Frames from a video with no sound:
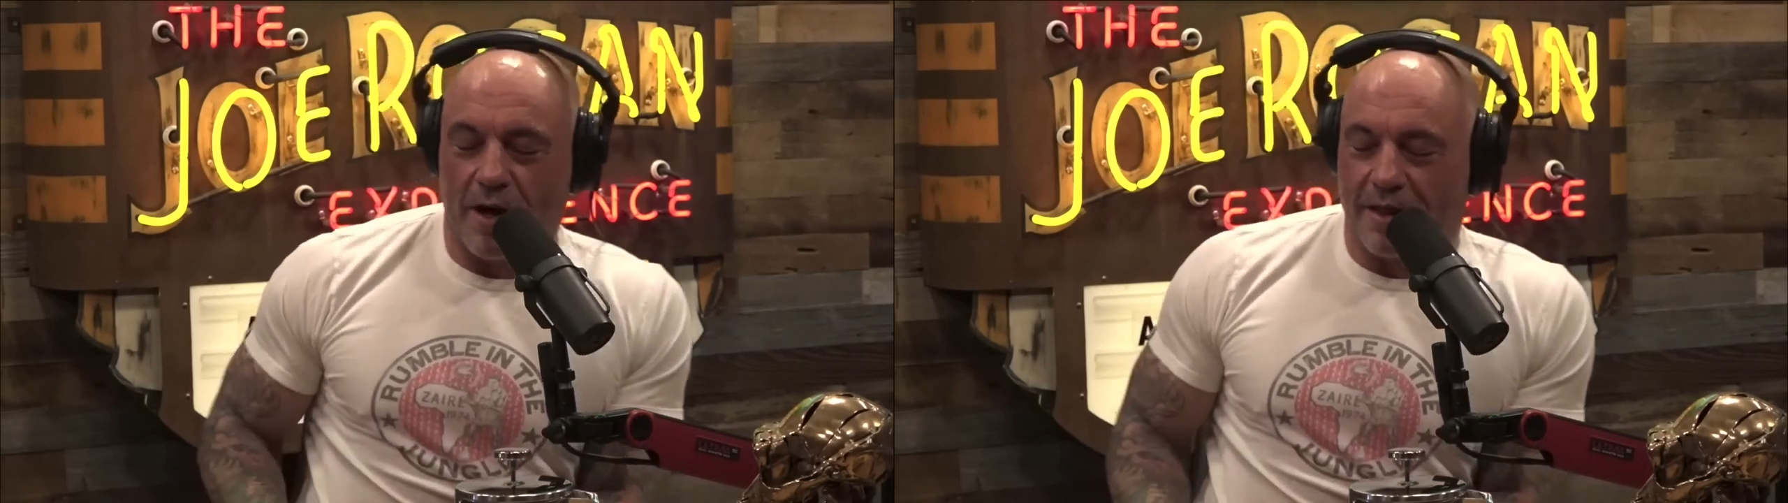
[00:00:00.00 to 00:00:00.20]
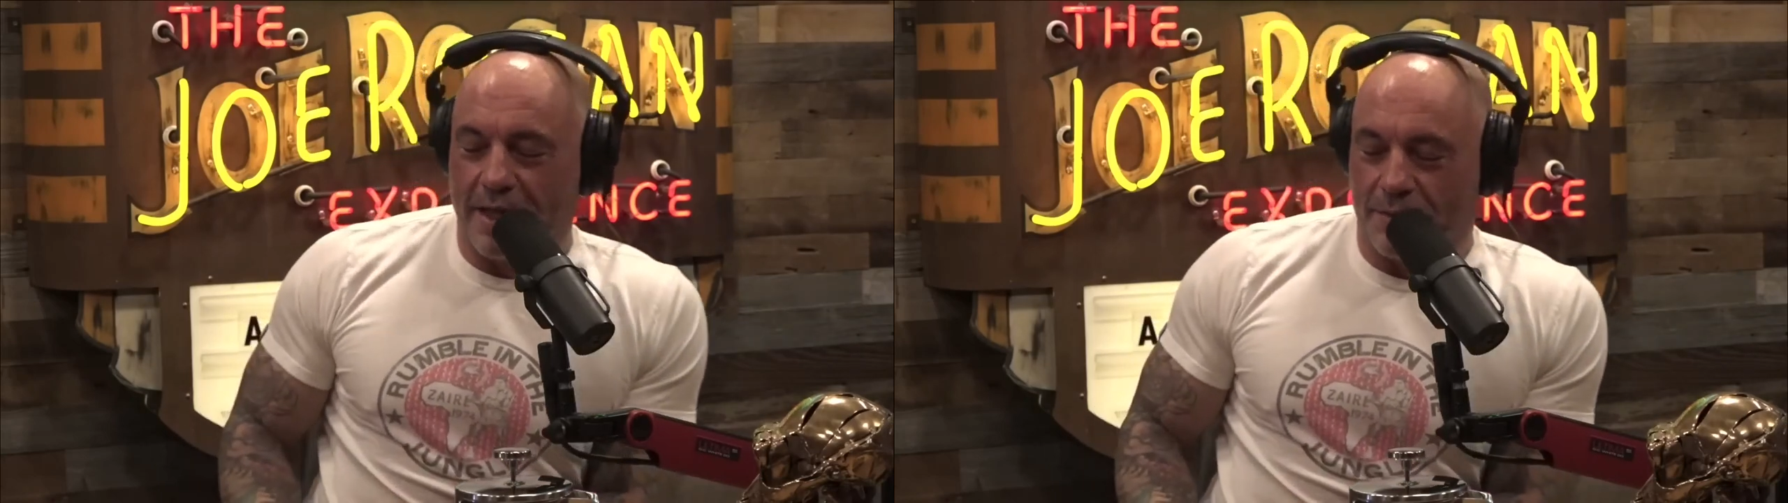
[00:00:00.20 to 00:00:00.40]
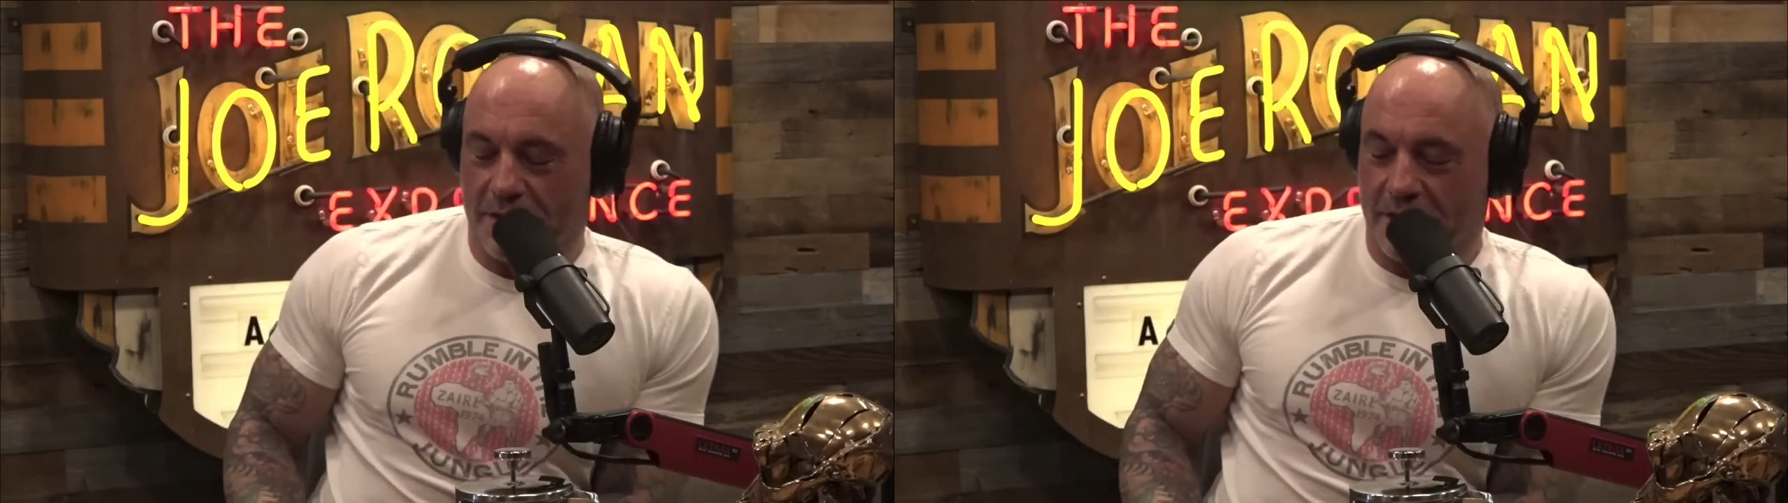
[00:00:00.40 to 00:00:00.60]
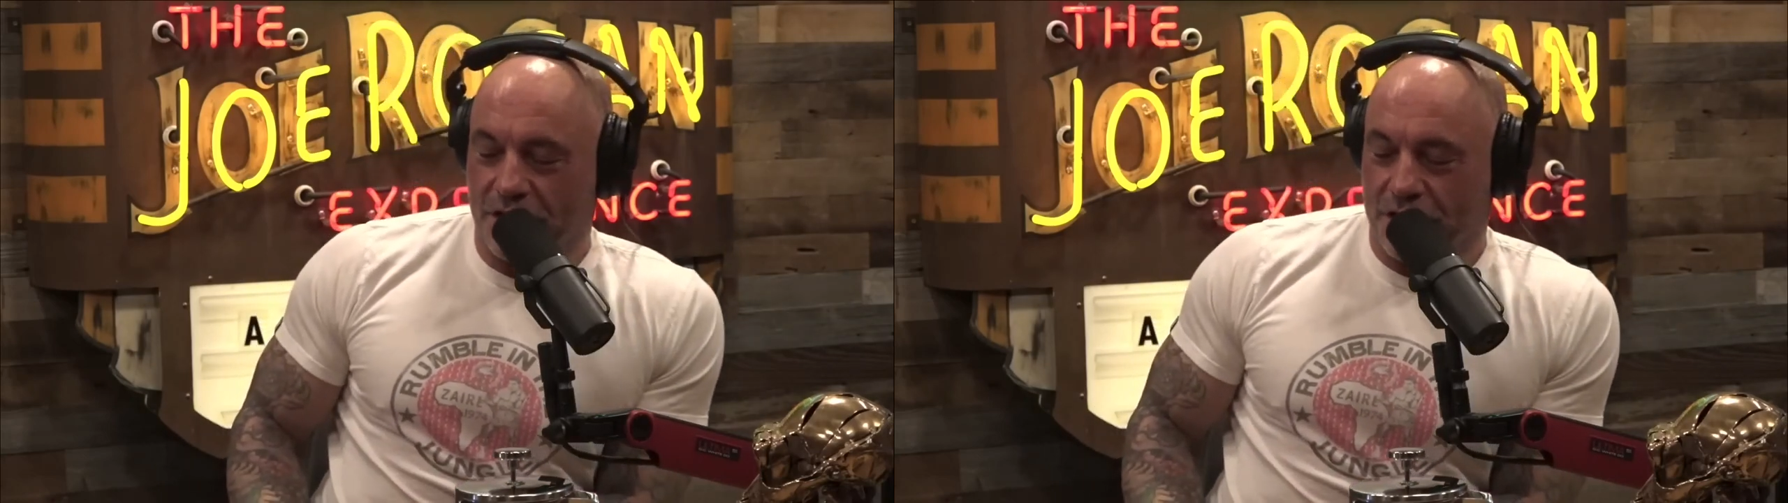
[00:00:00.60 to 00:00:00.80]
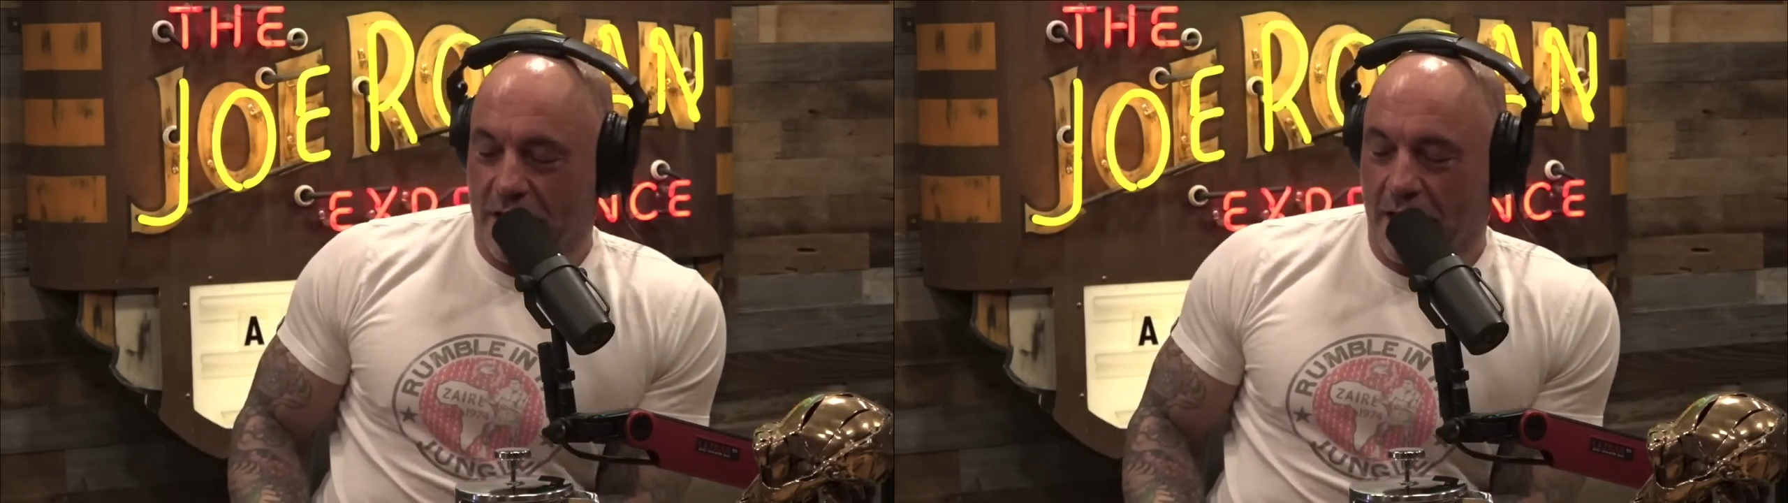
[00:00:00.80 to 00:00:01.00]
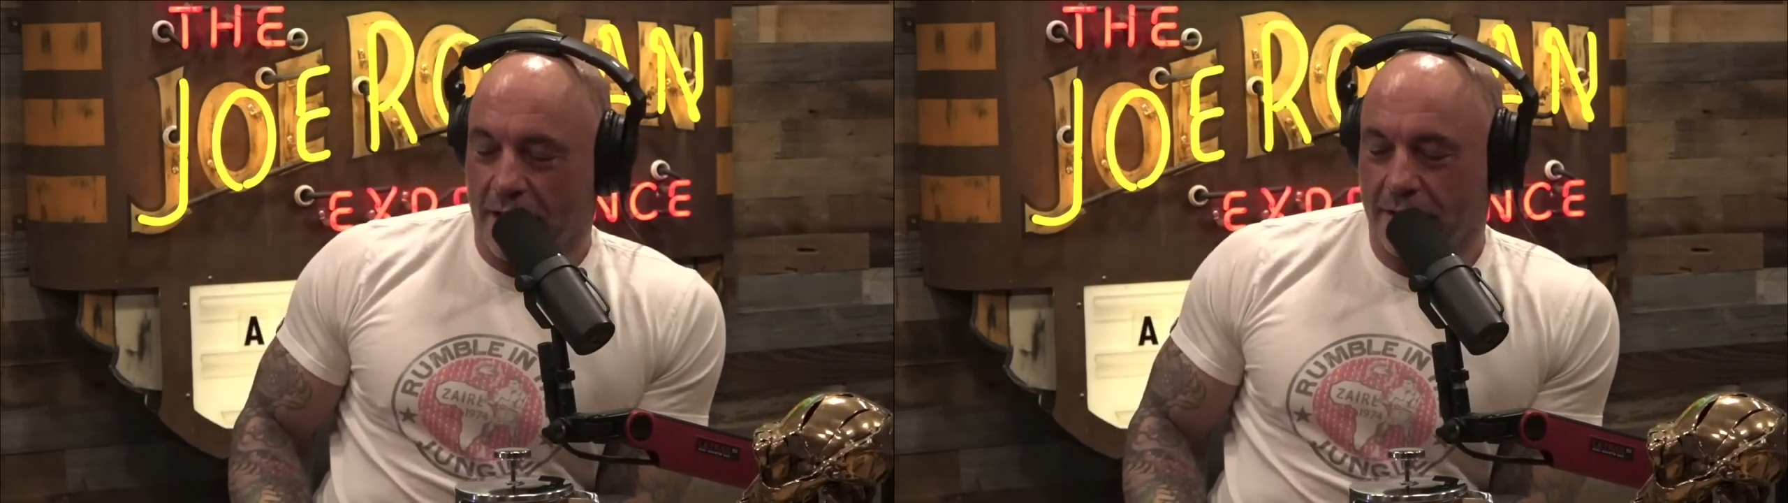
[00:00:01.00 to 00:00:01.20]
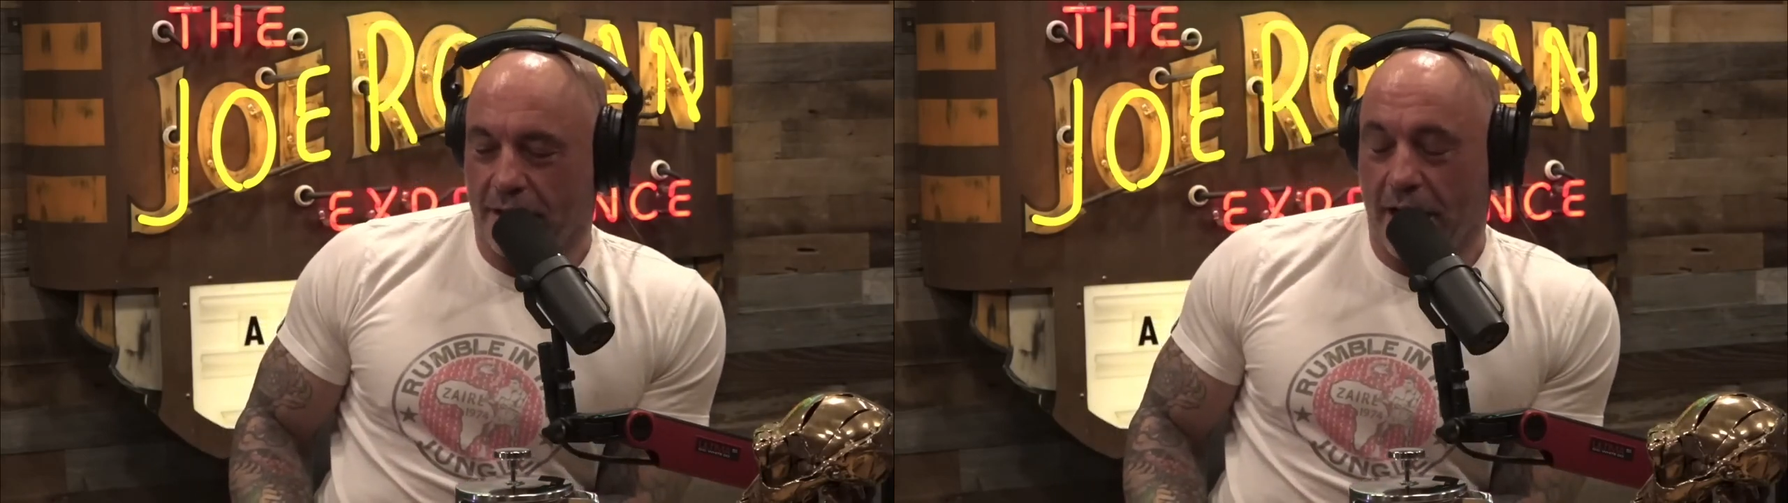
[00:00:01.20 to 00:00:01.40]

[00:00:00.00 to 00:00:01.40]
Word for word: I think it was CGI.